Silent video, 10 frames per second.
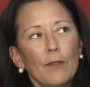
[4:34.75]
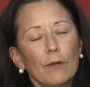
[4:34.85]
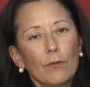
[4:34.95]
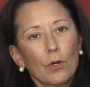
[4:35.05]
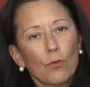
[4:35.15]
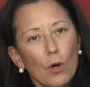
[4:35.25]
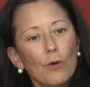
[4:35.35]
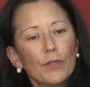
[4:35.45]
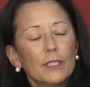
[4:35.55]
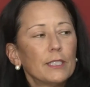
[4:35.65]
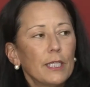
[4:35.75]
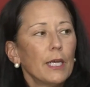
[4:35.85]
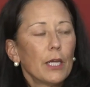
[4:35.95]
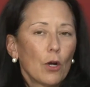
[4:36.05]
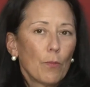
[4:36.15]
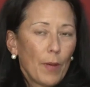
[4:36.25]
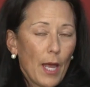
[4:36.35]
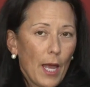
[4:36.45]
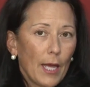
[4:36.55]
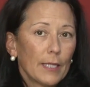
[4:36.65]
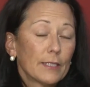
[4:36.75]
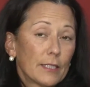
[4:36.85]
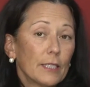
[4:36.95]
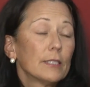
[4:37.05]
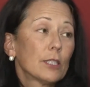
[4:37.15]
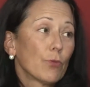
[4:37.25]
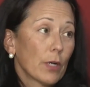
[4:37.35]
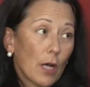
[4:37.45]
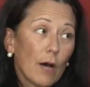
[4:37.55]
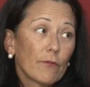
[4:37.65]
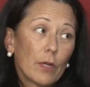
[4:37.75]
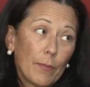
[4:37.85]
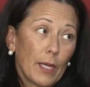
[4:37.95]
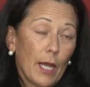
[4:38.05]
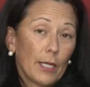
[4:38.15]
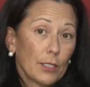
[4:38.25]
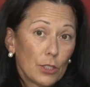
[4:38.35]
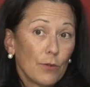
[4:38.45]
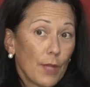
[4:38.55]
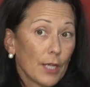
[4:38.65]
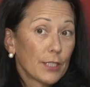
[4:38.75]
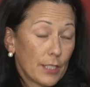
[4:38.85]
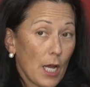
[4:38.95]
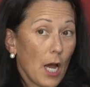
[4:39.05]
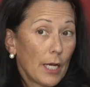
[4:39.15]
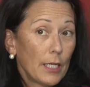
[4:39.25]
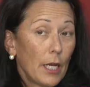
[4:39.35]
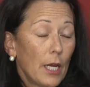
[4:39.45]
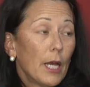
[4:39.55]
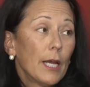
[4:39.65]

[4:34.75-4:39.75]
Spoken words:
the growth in CEO pay since the recovery began in 2009